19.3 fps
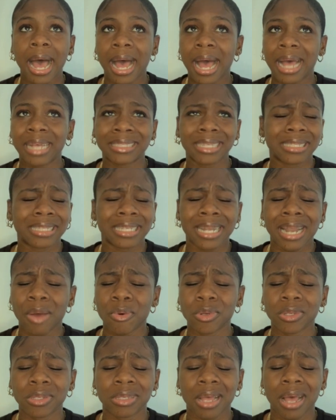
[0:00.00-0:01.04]
As I said, I
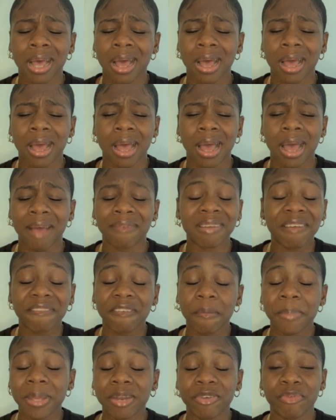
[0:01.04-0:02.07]
was I've
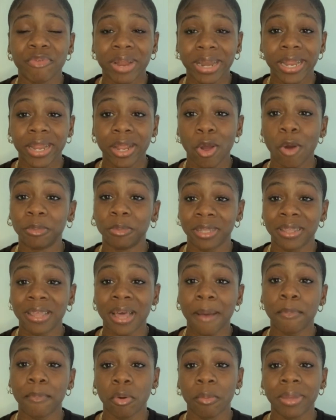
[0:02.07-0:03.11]
never been ready up to
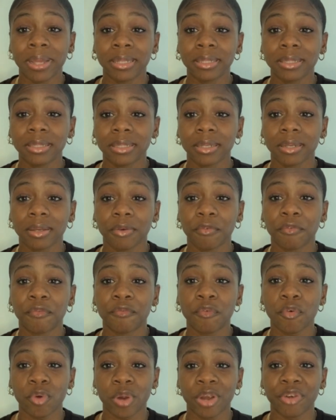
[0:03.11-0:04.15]
that moment
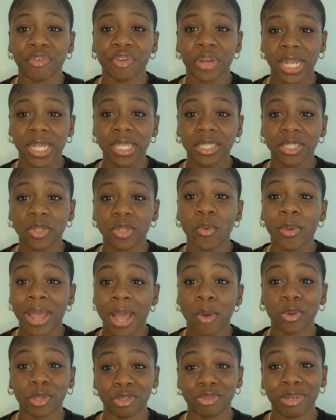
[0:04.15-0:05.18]
for a race the way
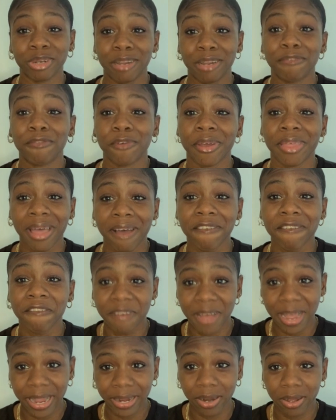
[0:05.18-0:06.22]
I was ready for that
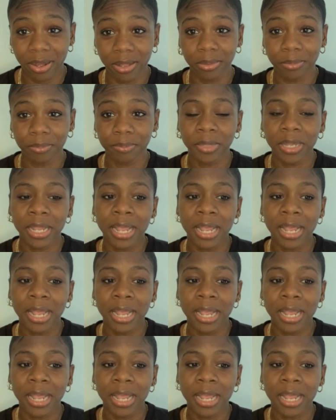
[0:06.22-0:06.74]
final.